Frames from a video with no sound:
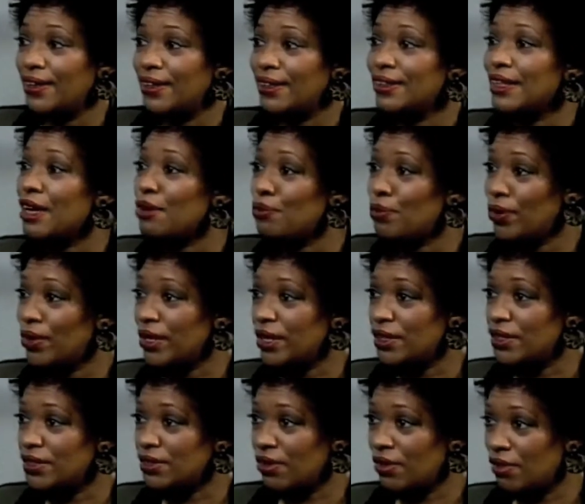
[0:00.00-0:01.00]
At that point, it
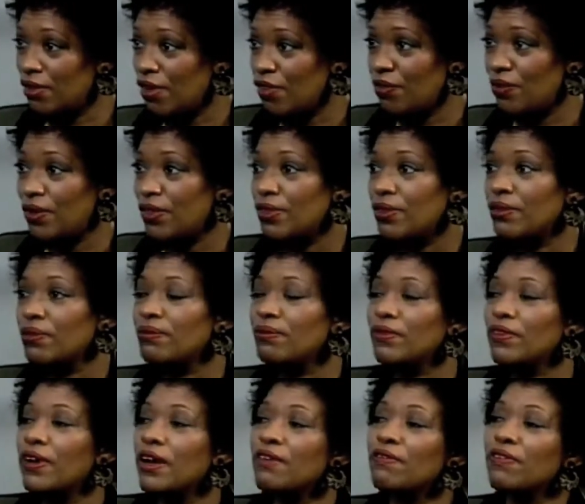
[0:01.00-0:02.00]
started off with the
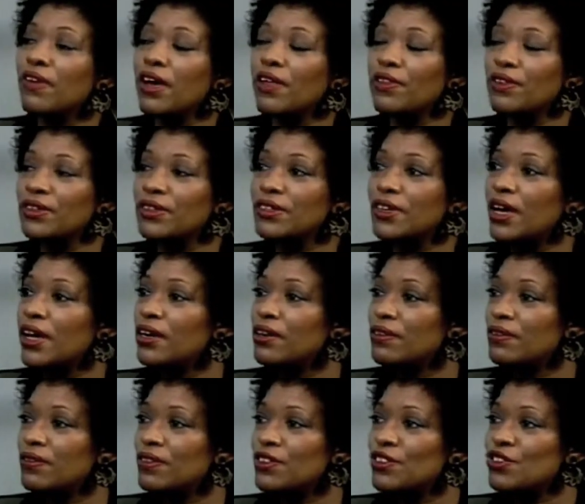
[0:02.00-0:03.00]
grandfather's side of
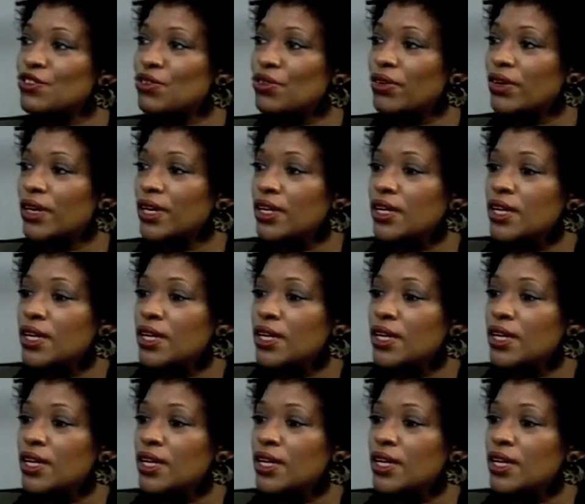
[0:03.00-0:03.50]
the story.